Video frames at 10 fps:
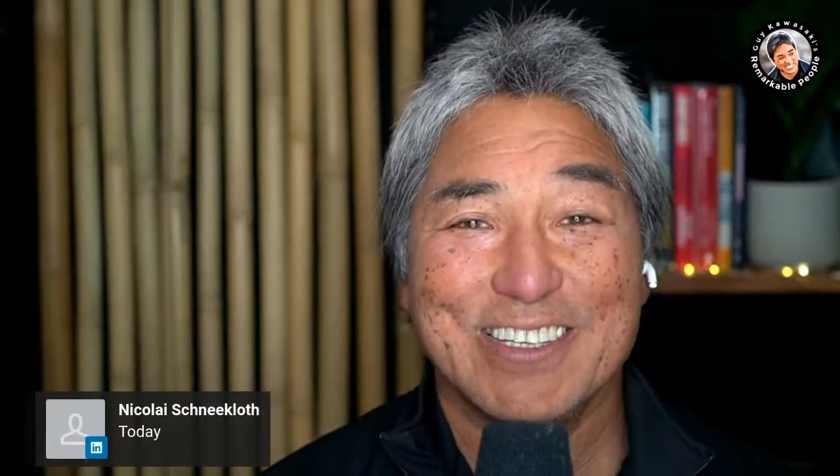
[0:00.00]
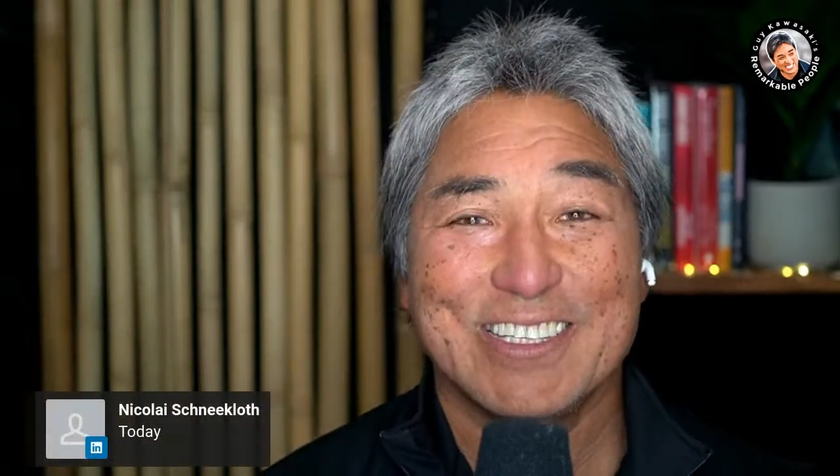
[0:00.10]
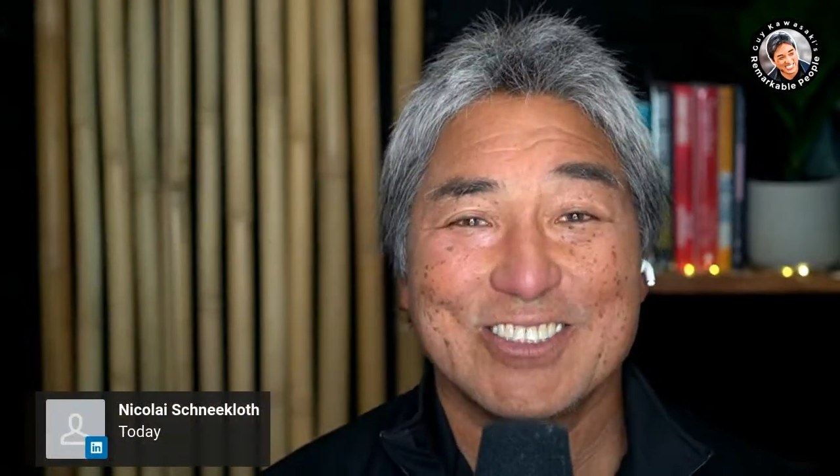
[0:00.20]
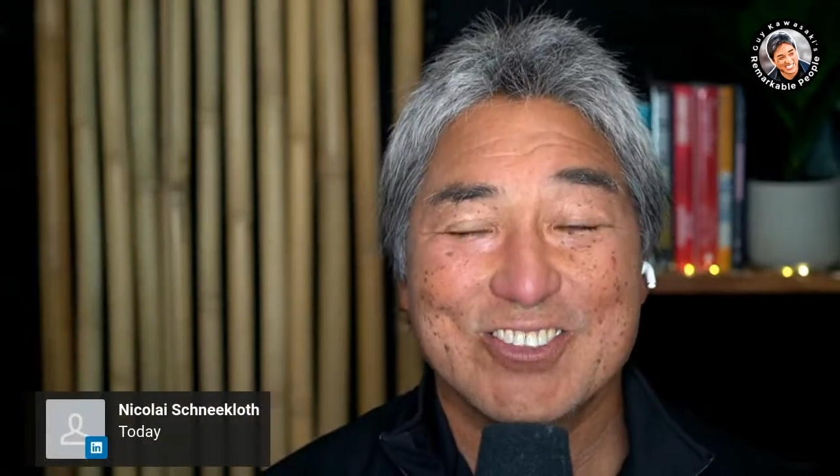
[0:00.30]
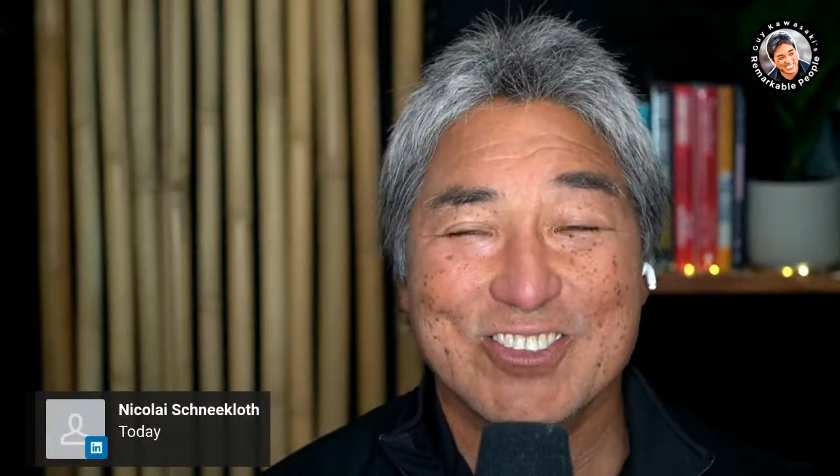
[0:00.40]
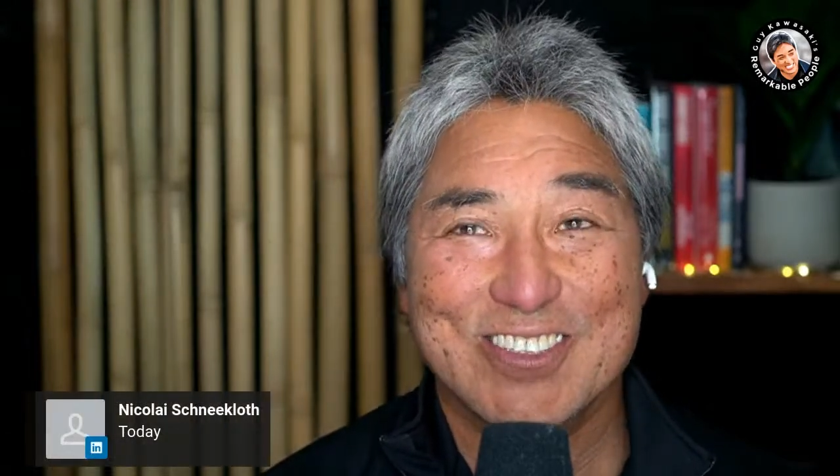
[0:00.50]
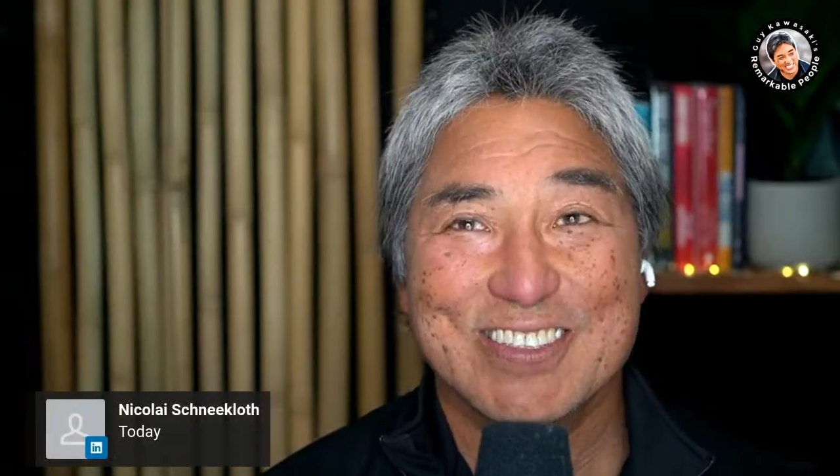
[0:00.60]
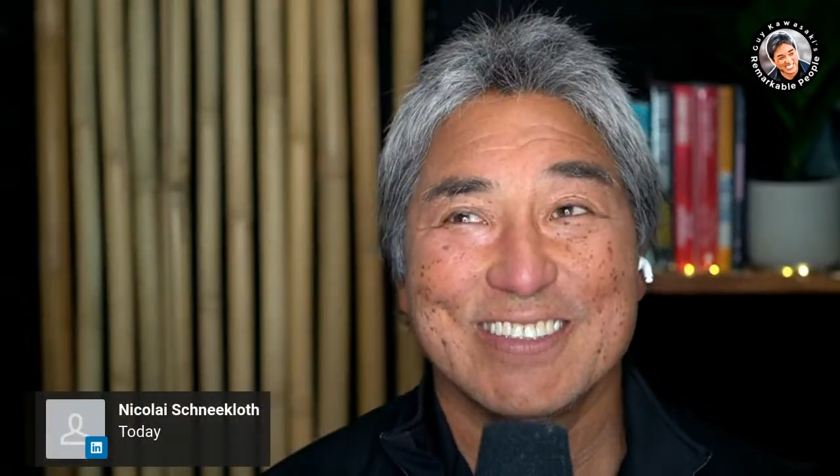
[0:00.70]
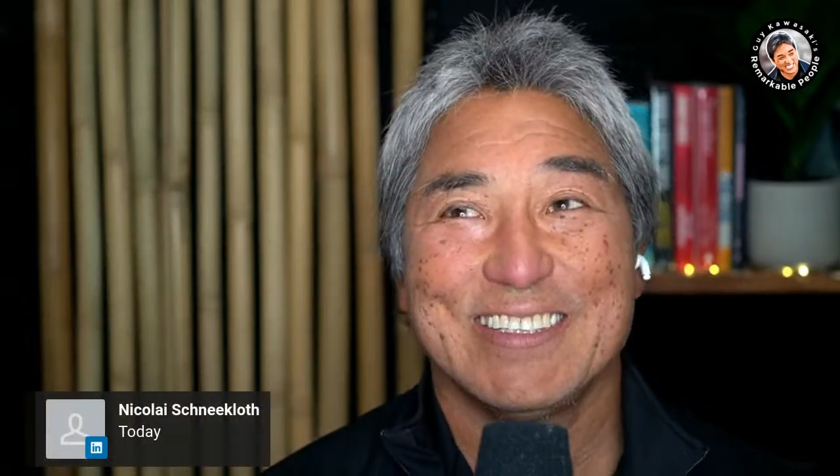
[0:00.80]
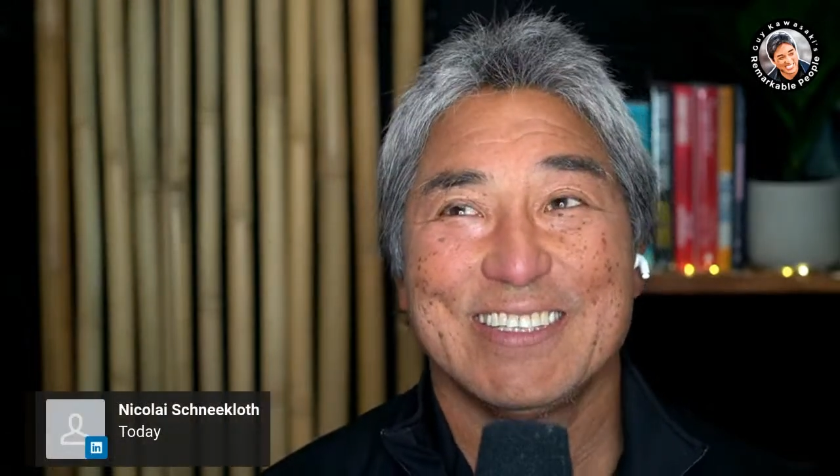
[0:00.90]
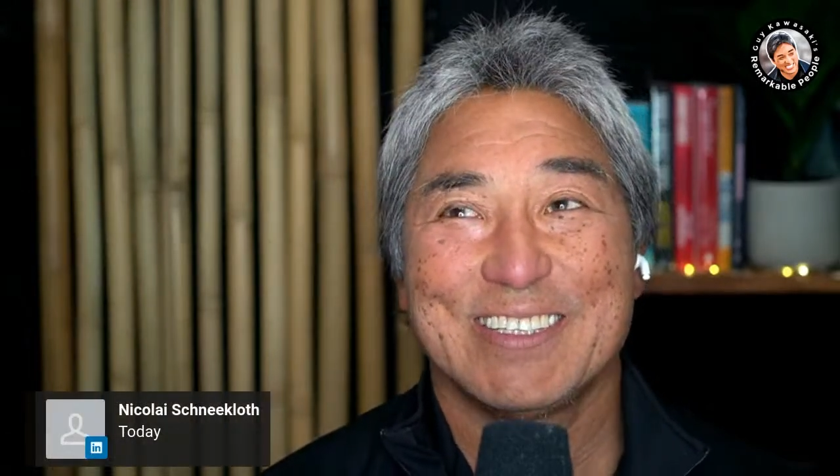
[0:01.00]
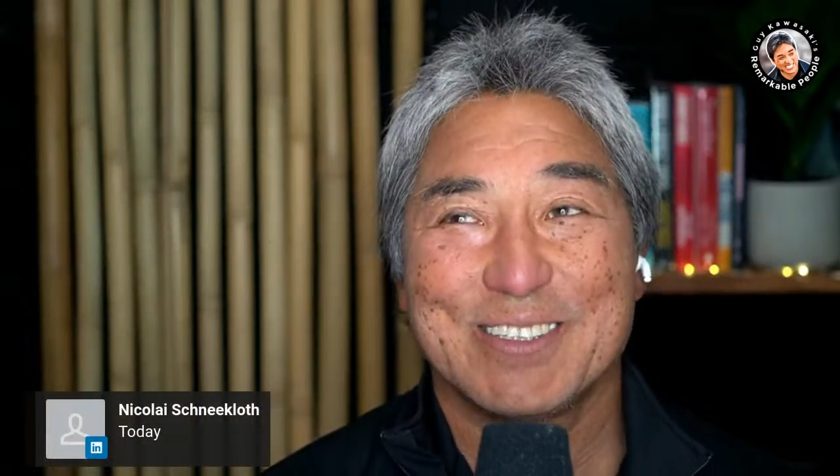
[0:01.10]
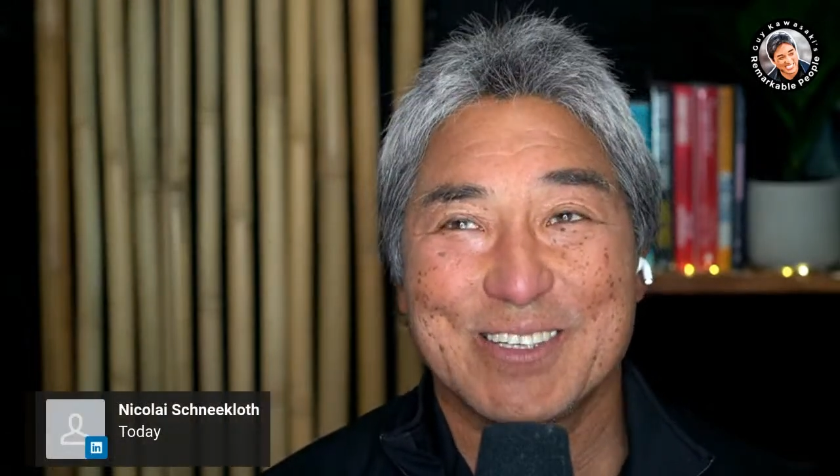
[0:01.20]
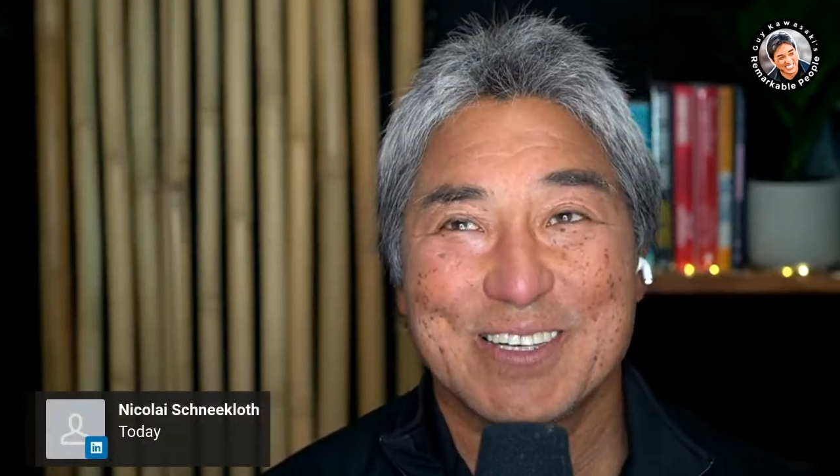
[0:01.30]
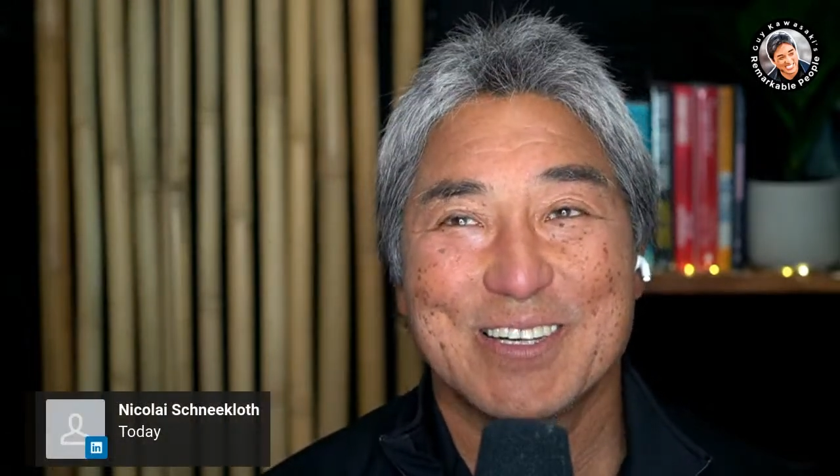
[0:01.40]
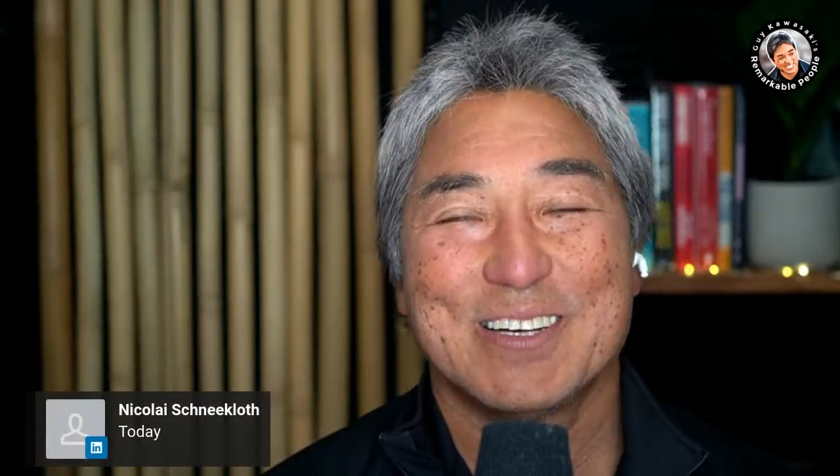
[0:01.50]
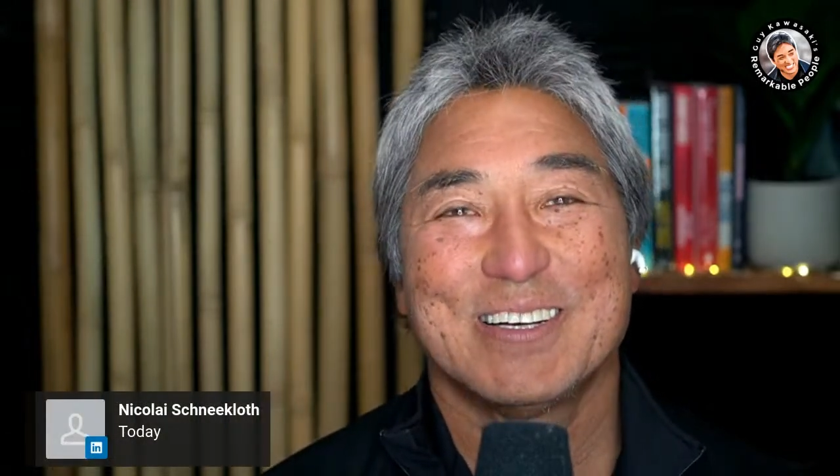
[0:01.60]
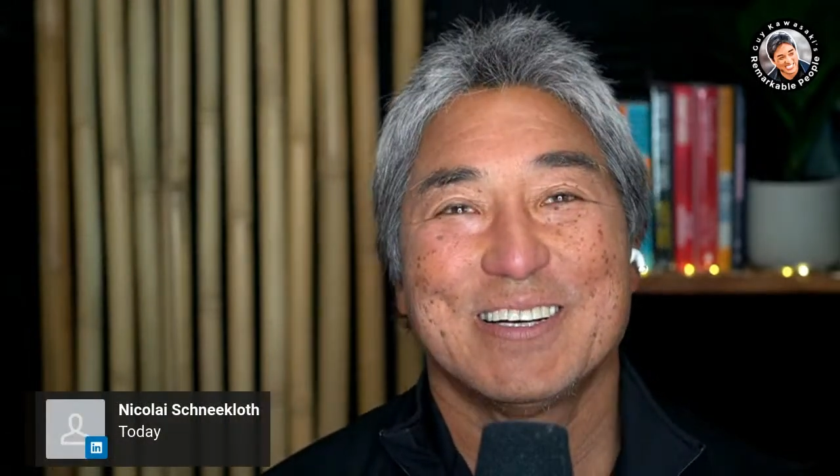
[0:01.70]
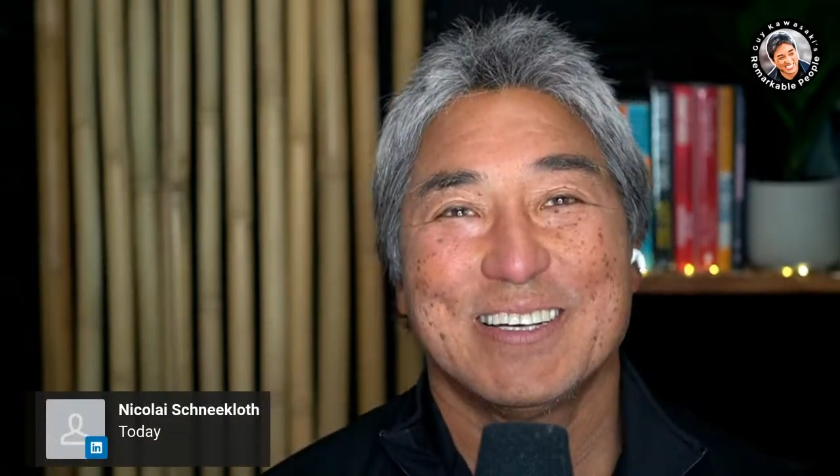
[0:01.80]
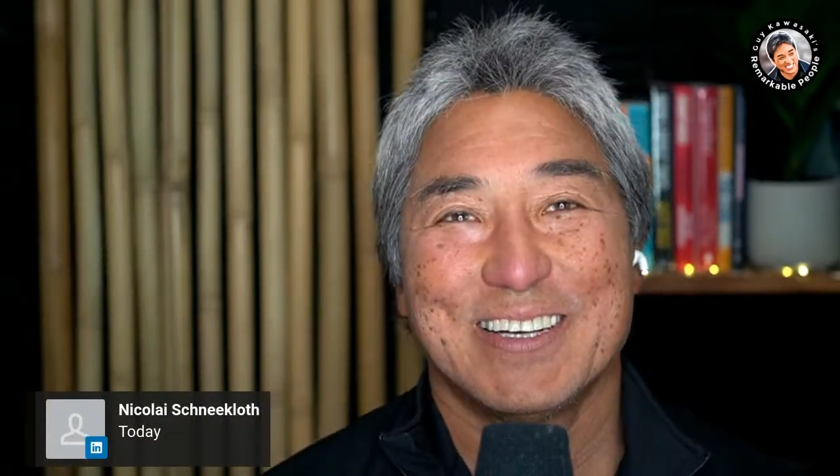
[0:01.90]
interesting
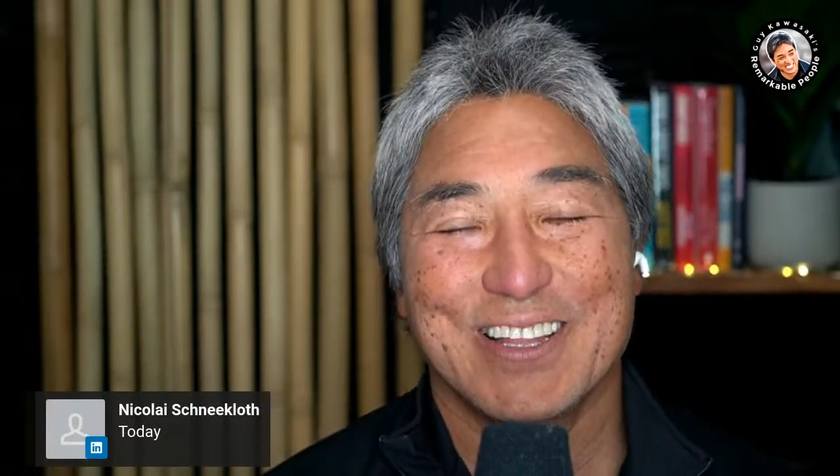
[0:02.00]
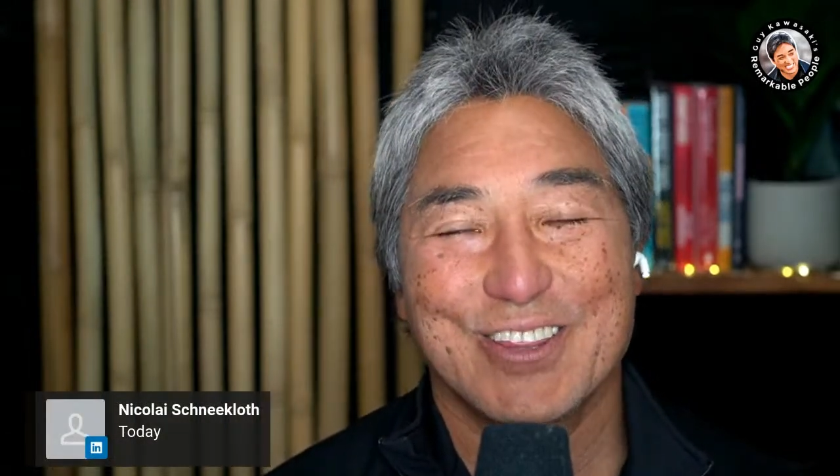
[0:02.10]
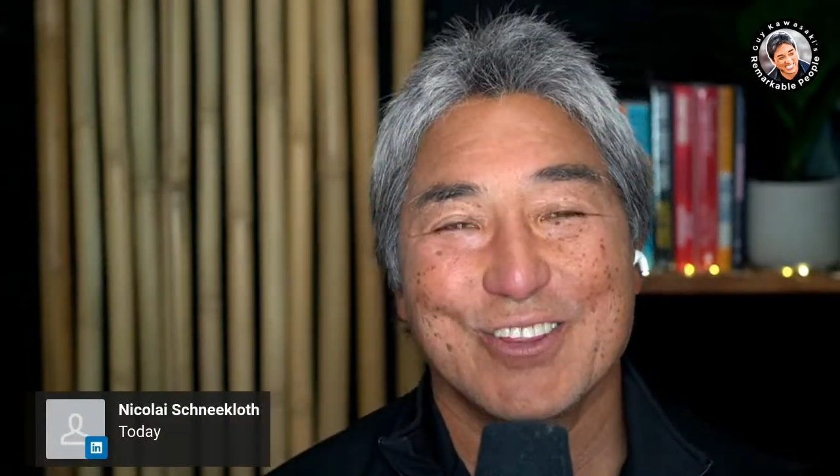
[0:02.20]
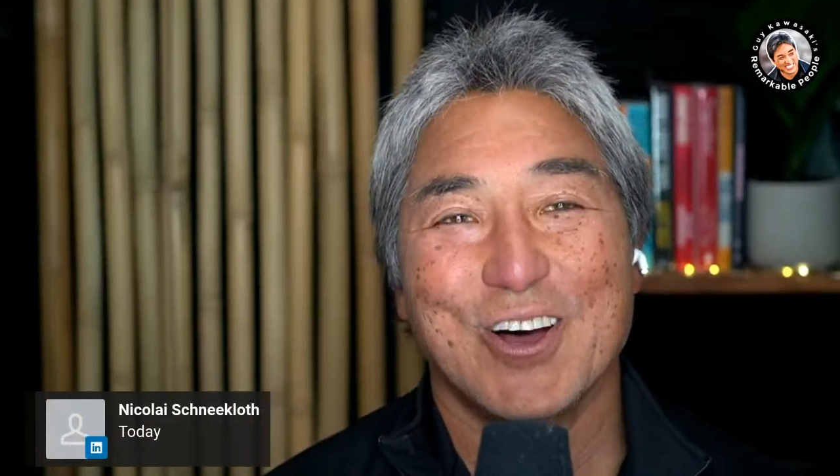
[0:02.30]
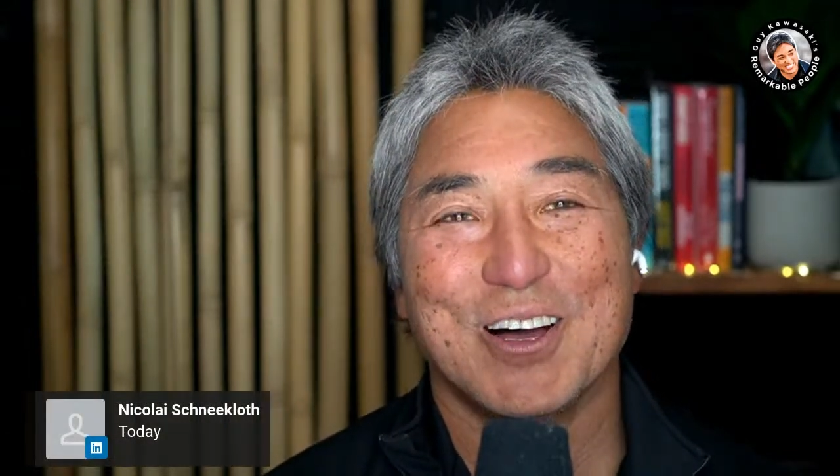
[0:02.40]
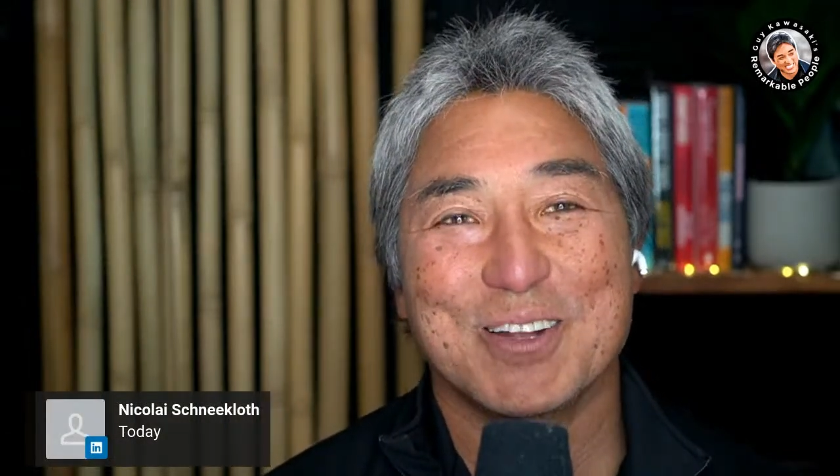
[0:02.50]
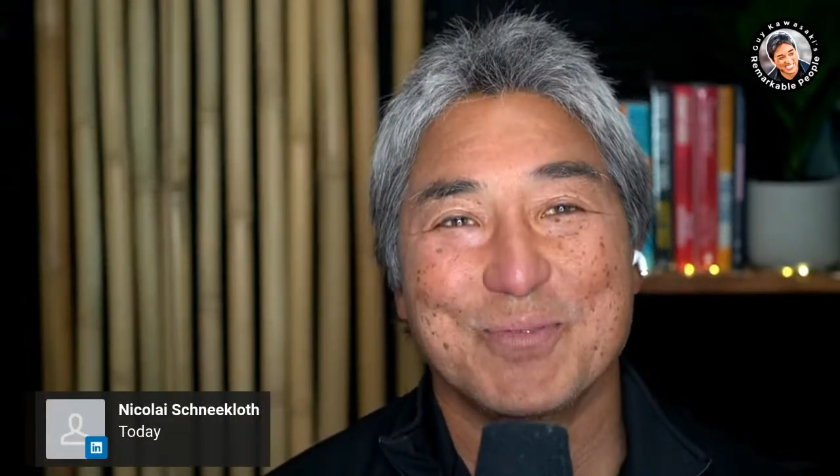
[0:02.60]
thought,